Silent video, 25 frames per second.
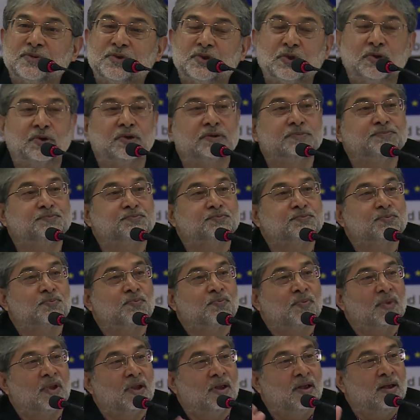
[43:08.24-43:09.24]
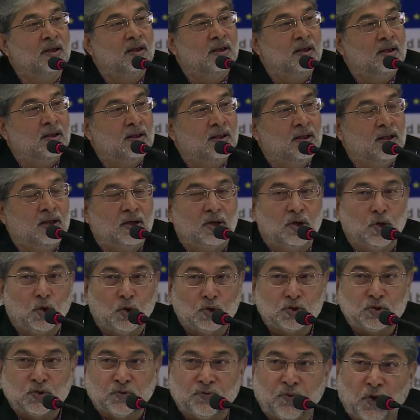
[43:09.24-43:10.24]
So,
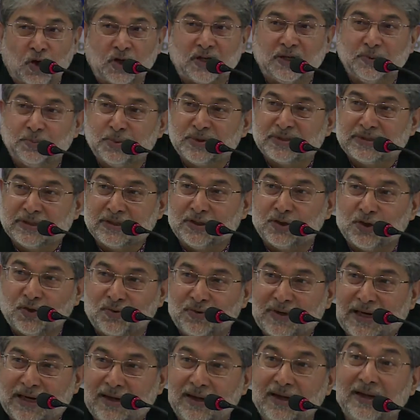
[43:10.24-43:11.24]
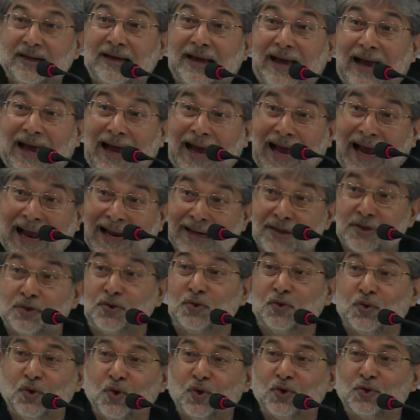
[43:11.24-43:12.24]
close to 40% of lending
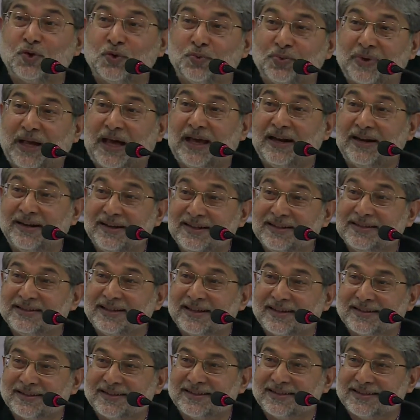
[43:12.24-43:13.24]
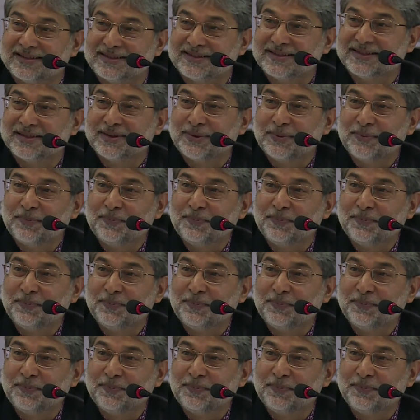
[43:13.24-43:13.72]
had to go to priority sectors.